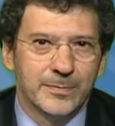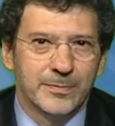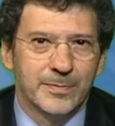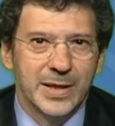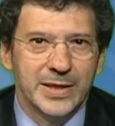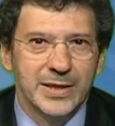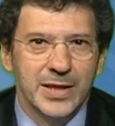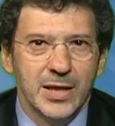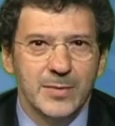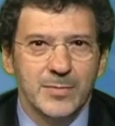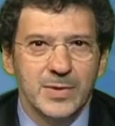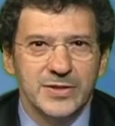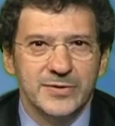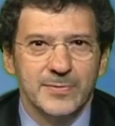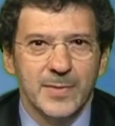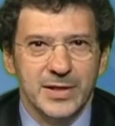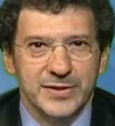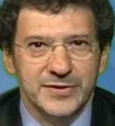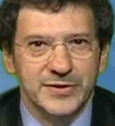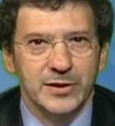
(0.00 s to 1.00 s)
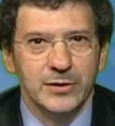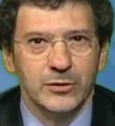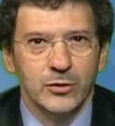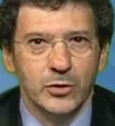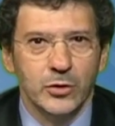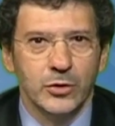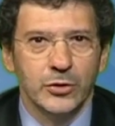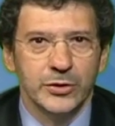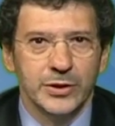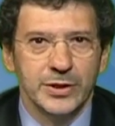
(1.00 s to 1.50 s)
my name is Marcelo
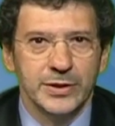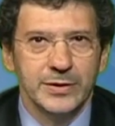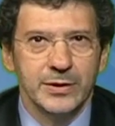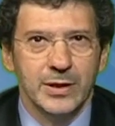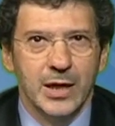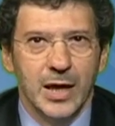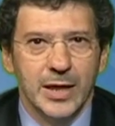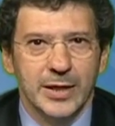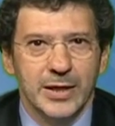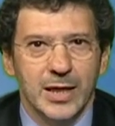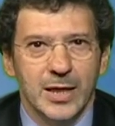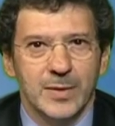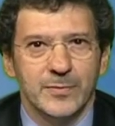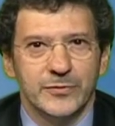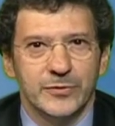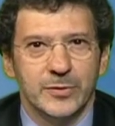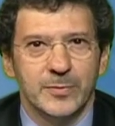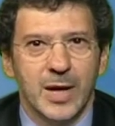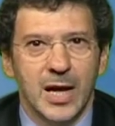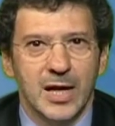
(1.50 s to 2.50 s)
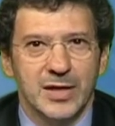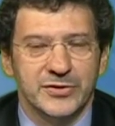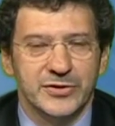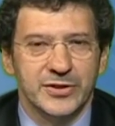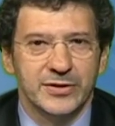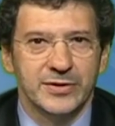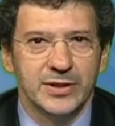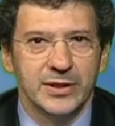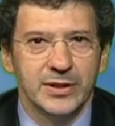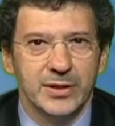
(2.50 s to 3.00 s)
Kohen. I come from
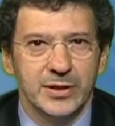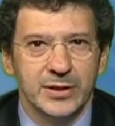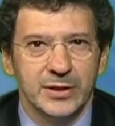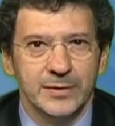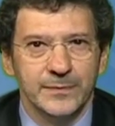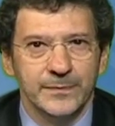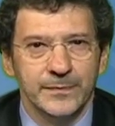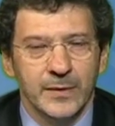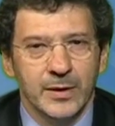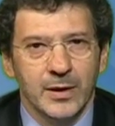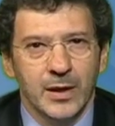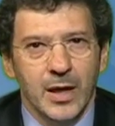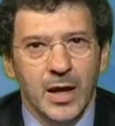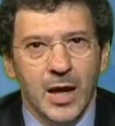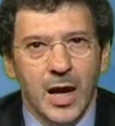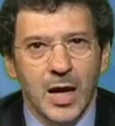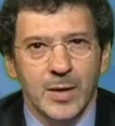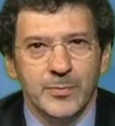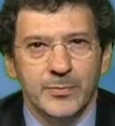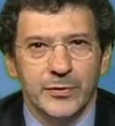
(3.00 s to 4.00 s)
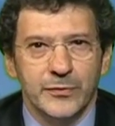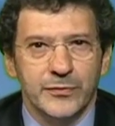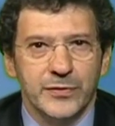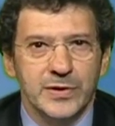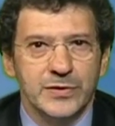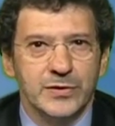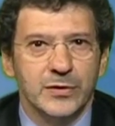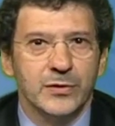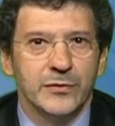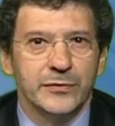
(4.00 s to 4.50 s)
Argentina. I'm
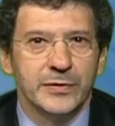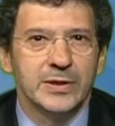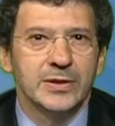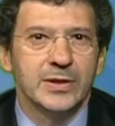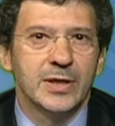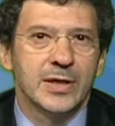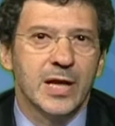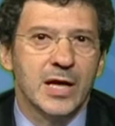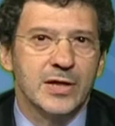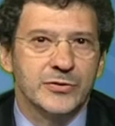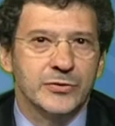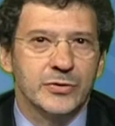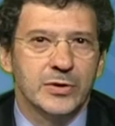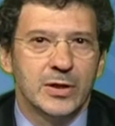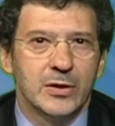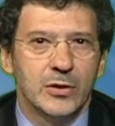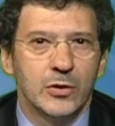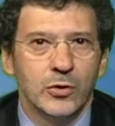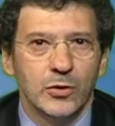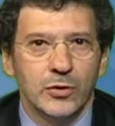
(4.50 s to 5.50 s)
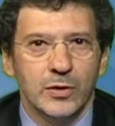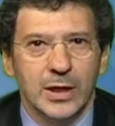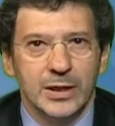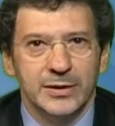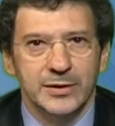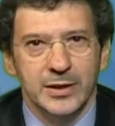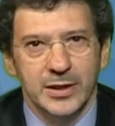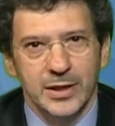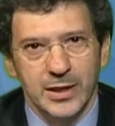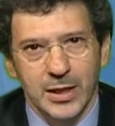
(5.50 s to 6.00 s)
professor of international law
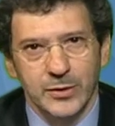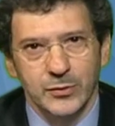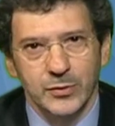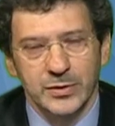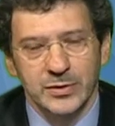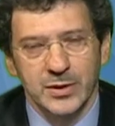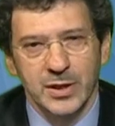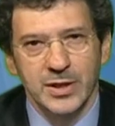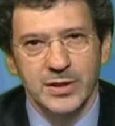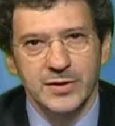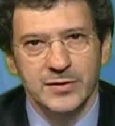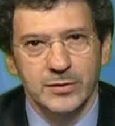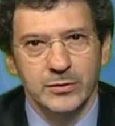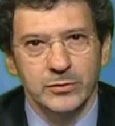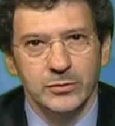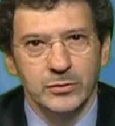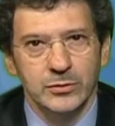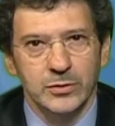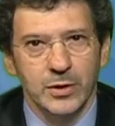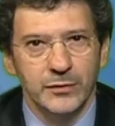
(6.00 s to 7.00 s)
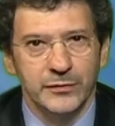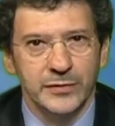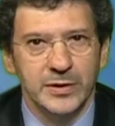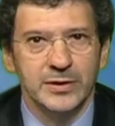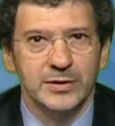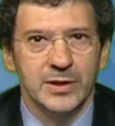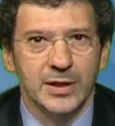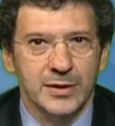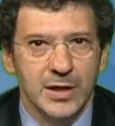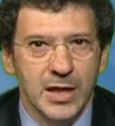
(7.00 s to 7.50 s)
at the Graduate Institute of
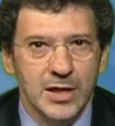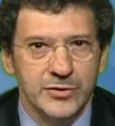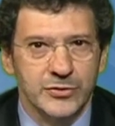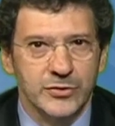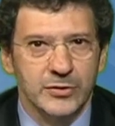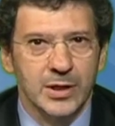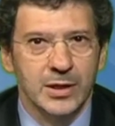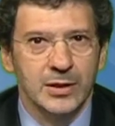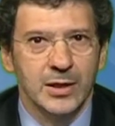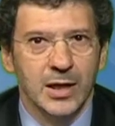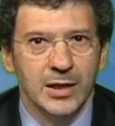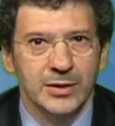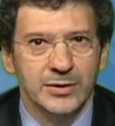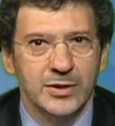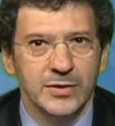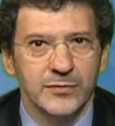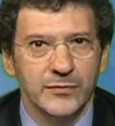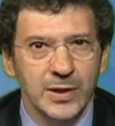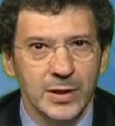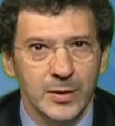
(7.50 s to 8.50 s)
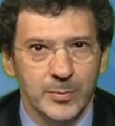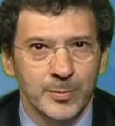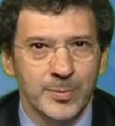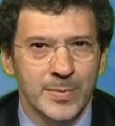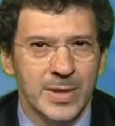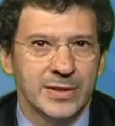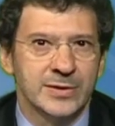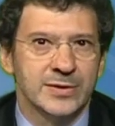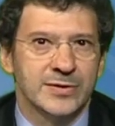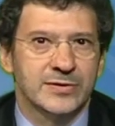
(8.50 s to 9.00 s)
International and
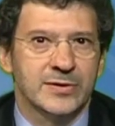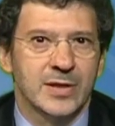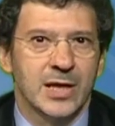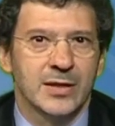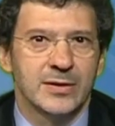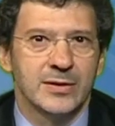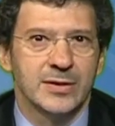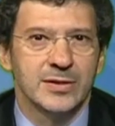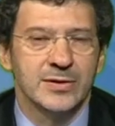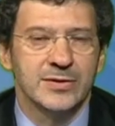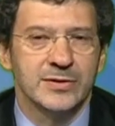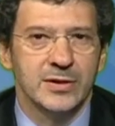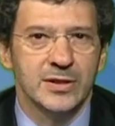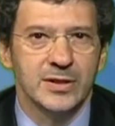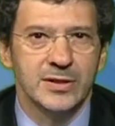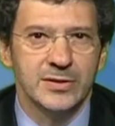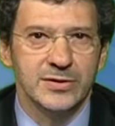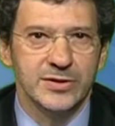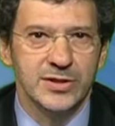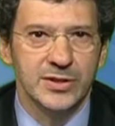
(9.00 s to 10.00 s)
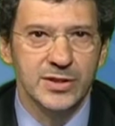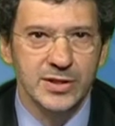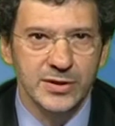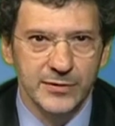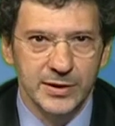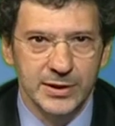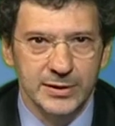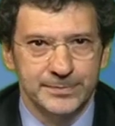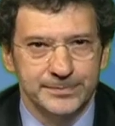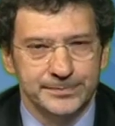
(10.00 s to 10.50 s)
Development Studies in Geneva.